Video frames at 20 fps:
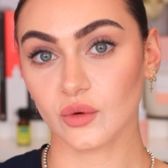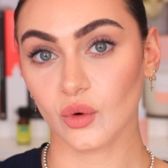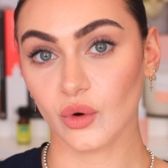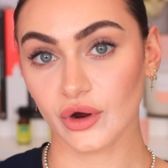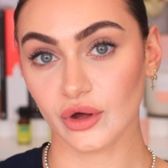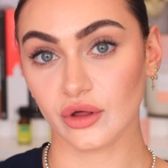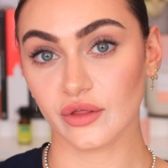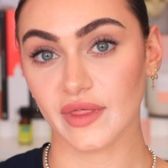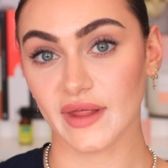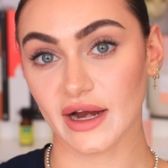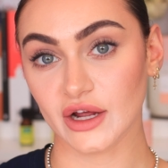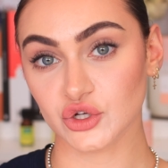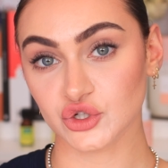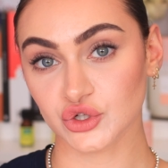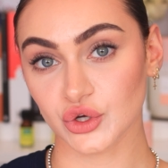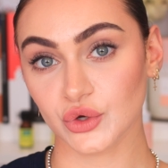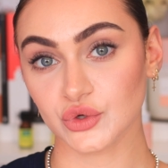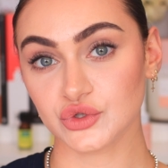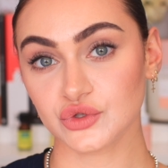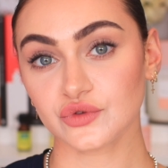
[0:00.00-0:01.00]
oil that I
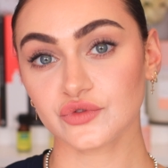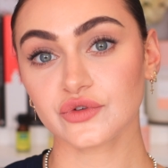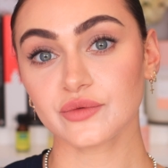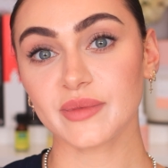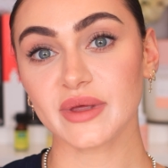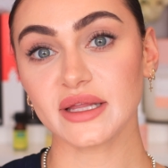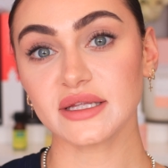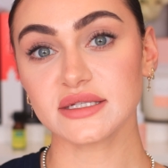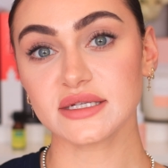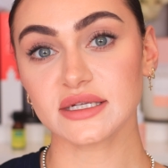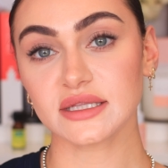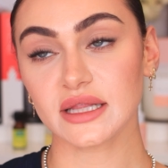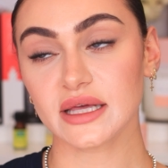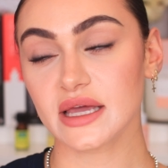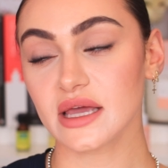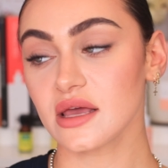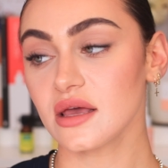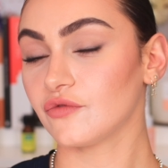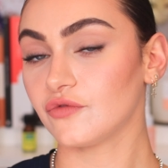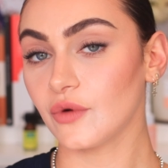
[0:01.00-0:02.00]
showed you from
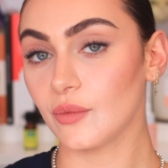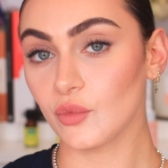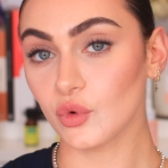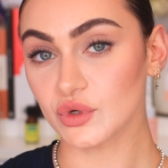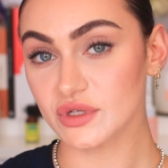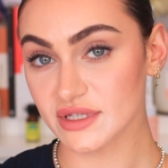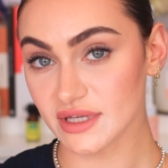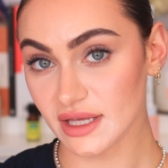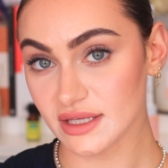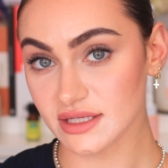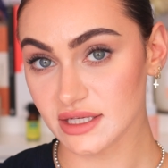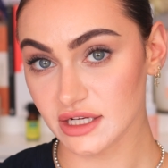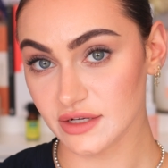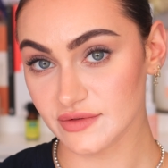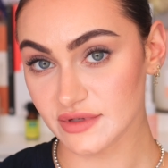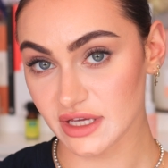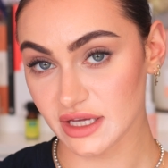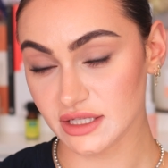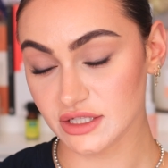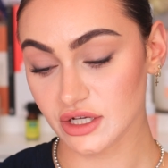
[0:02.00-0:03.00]
Indie for more
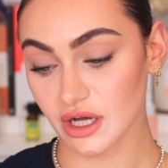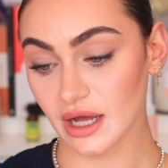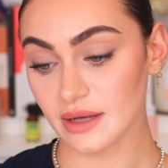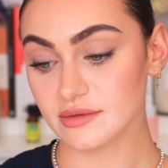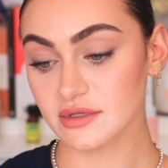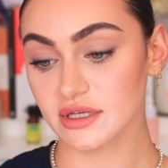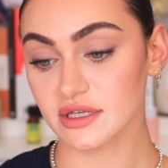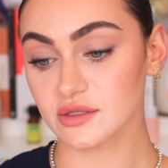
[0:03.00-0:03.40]
sensitive skin types.